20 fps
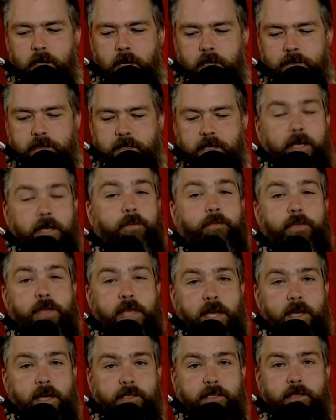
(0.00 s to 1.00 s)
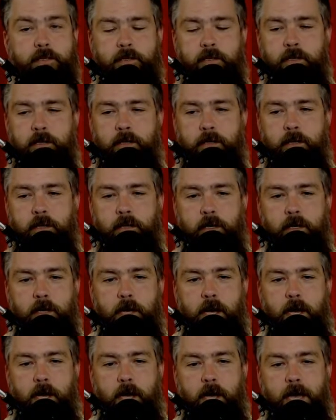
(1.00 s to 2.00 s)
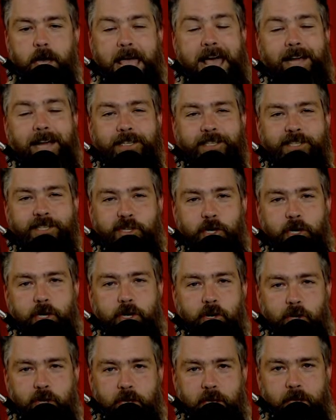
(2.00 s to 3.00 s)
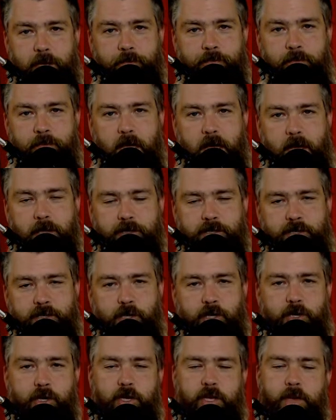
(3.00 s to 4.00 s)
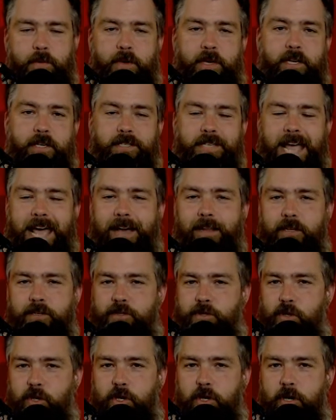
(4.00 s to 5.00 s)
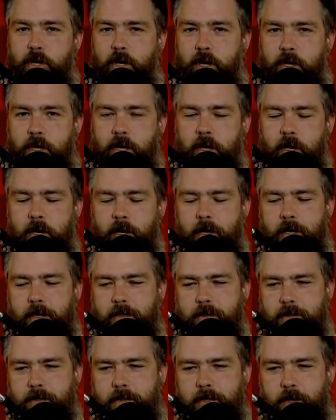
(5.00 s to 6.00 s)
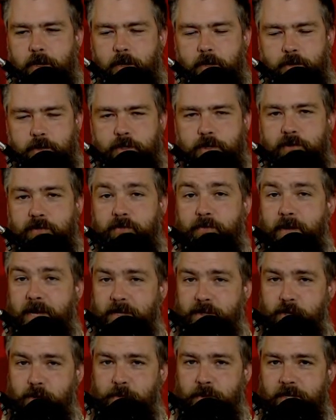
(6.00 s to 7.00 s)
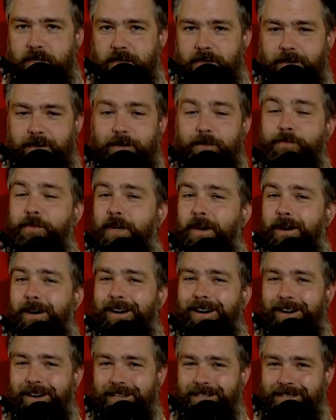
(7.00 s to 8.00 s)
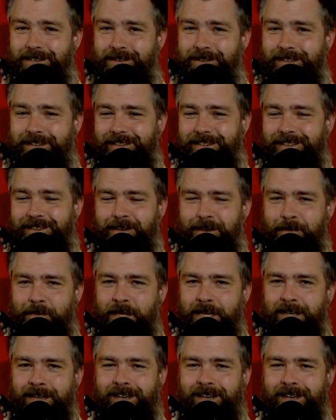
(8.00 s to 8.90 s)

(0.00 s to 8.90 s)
I'll say yes. Alistair Cookie, because Alistair Cook is the host of Masterpiece Theater. Oh, I see what they did there.